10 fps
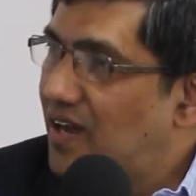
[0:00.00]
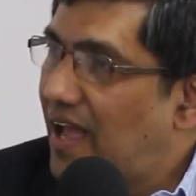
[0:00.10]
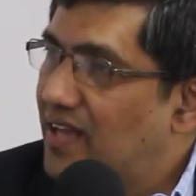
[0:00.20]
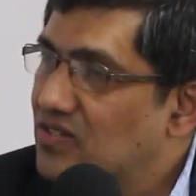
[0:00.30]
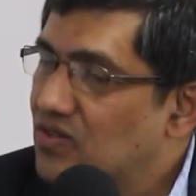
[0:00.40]

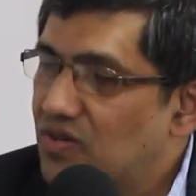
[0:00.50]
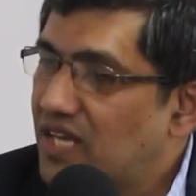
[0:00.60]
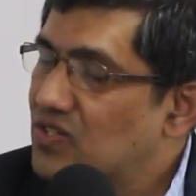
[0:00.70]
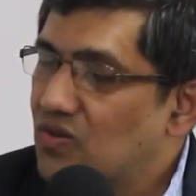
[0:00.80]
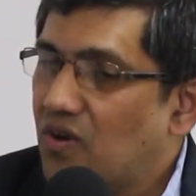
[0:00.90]
as good
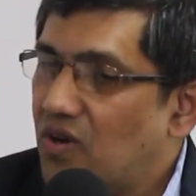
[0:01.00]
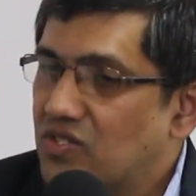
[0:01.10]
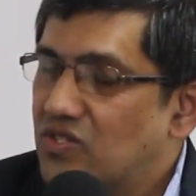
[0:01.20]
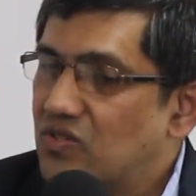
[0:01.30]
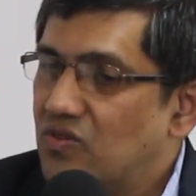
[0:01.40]
as no
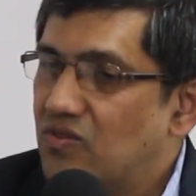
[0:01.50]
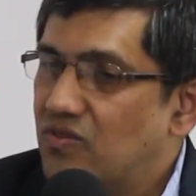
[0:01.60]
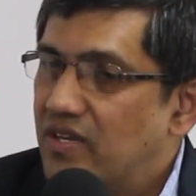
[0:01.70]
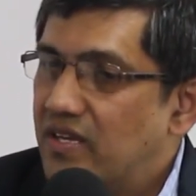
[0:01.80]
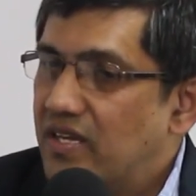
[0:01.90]
cost.
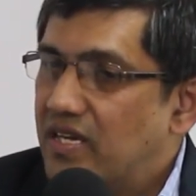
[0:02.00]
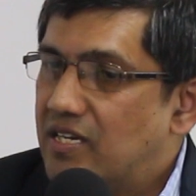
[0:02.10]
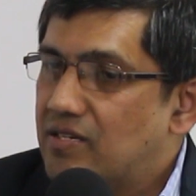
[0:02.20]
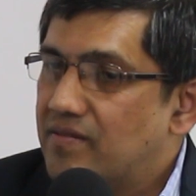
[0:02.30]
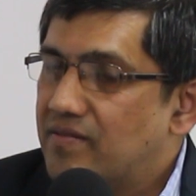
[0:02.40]
So
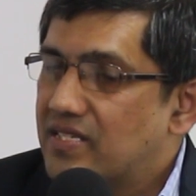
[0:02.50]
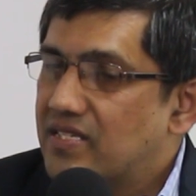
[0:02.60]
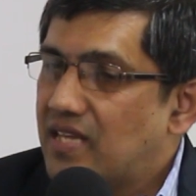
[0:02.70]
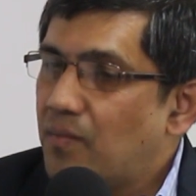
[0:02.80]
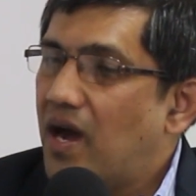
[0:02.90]

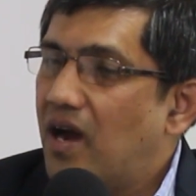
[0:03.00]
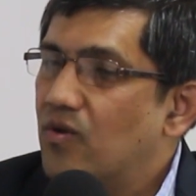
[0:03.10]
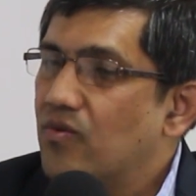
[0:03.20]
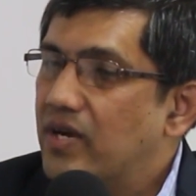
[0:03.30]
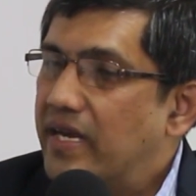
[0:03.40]

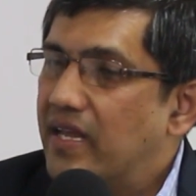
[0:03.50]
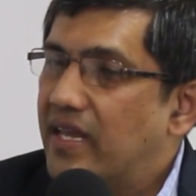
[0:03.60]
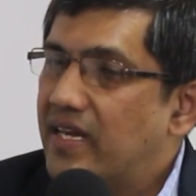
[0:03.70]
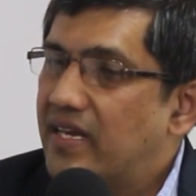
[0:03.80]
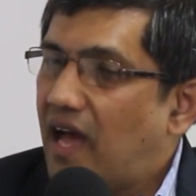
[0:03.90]
somehow
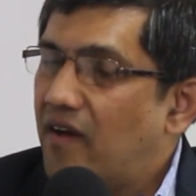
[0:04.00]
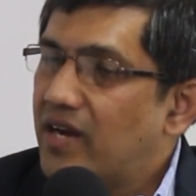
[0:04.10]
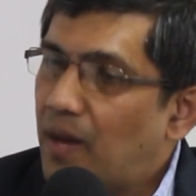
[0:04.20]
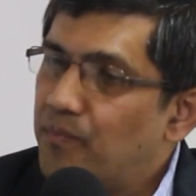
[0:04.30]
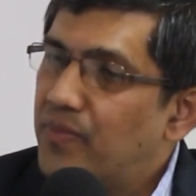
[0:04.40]
in
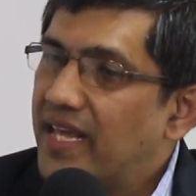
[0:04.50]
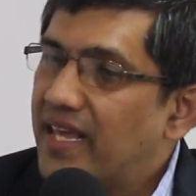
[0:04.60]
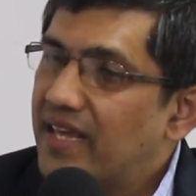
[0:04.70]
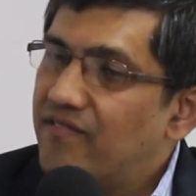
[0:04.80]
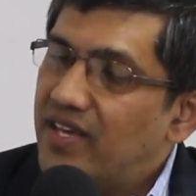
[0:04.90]
our
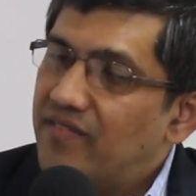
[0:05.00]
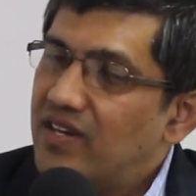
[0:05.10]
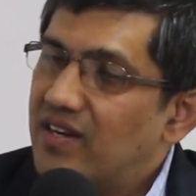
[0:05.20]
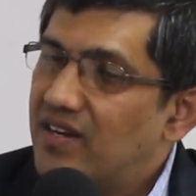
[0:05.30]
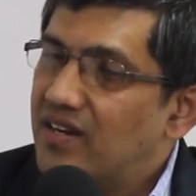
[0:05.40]
upbringing, we
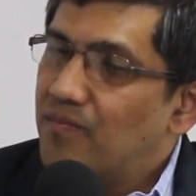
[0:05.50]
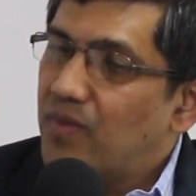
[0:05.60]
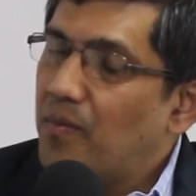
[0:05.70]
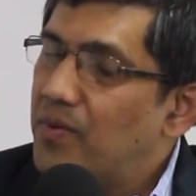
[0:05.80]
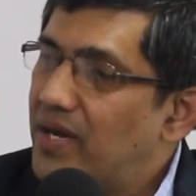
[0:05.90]
were
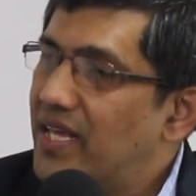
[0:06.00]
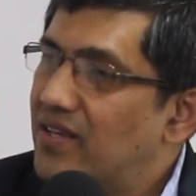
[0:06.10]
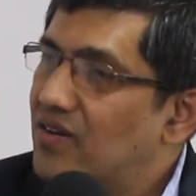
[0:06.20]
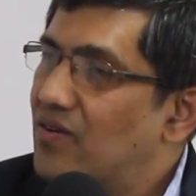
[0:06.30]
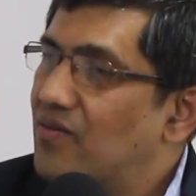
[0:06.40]

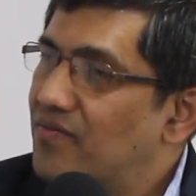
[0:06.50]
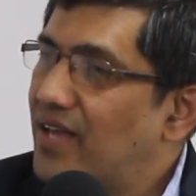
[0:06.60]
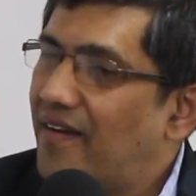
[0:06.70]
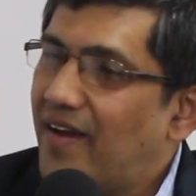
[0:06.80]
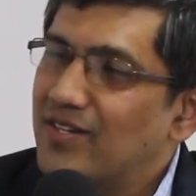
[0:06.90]
probably, we
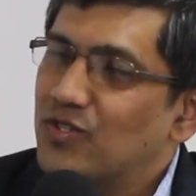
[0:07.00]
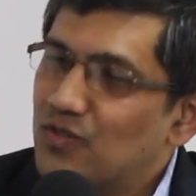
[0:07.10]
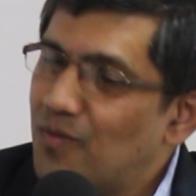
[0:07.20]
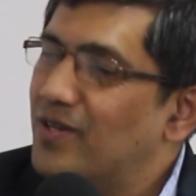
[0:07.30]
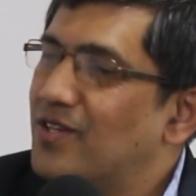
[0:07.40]
had
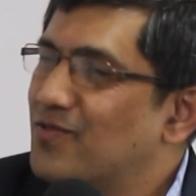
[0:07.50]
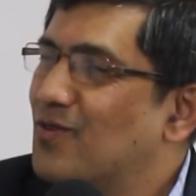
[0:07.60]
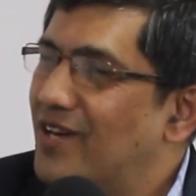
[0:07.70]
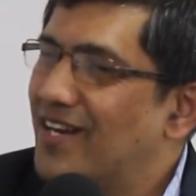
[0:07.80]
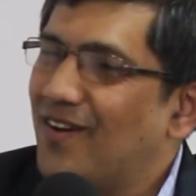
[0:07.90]
so much of
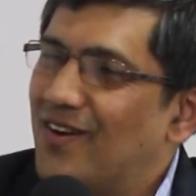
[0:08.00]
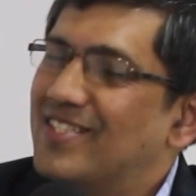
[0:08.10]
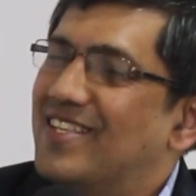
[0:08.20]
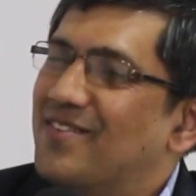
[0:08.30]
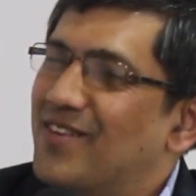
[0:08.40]
school and
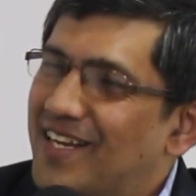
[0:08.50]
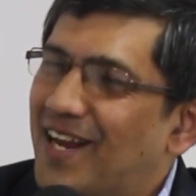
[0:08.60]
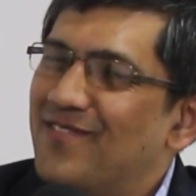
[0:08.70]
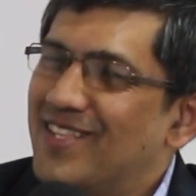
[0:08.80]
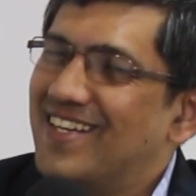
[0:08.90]
college that we are
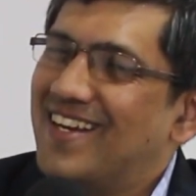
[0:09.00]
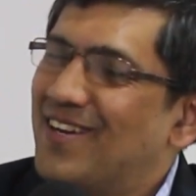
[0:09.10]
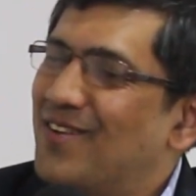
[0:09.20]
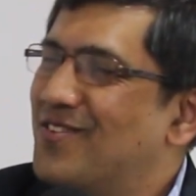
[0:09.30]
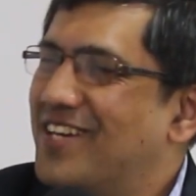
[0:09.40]
done with it, and
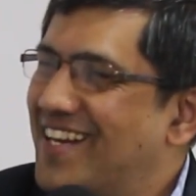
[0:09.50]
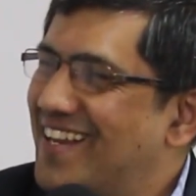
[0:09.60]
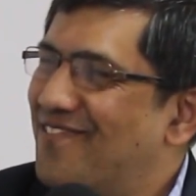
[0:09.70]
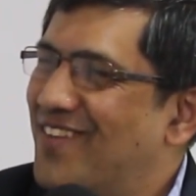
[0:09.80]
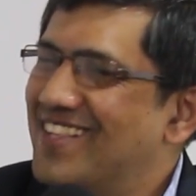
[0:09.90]
now
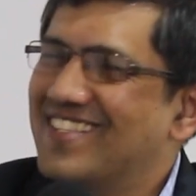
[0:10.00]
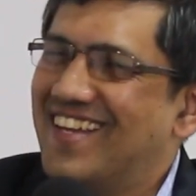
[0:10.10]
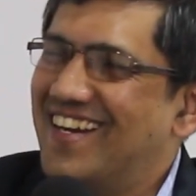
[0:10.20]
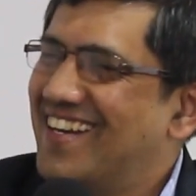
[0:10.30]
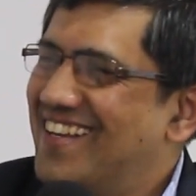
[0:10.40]
training feels
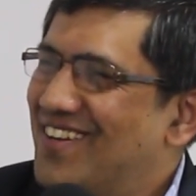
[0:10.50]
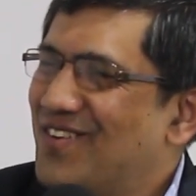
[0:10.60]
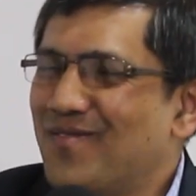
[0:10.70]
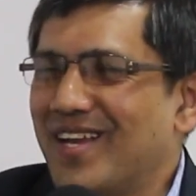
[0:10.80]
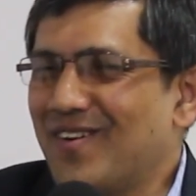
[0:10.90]
that,
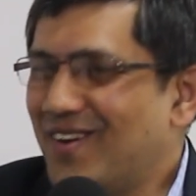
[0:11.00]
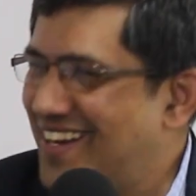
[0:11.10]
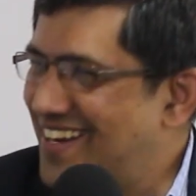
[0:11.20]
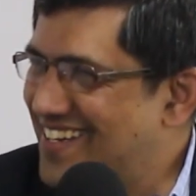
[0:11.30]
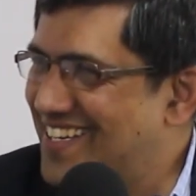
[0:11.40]
oh my God,
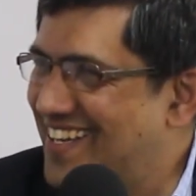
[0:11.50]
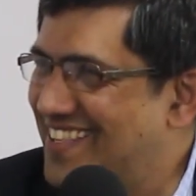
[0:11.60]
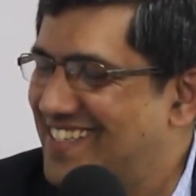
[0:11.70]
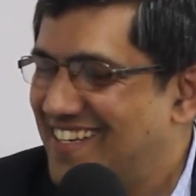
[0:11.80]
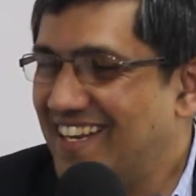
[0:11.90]
and yet
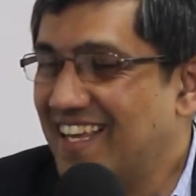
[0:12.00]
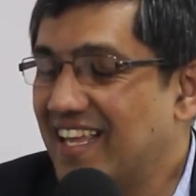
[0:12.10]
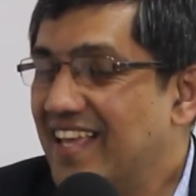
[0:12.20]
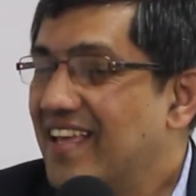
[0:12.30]
another training.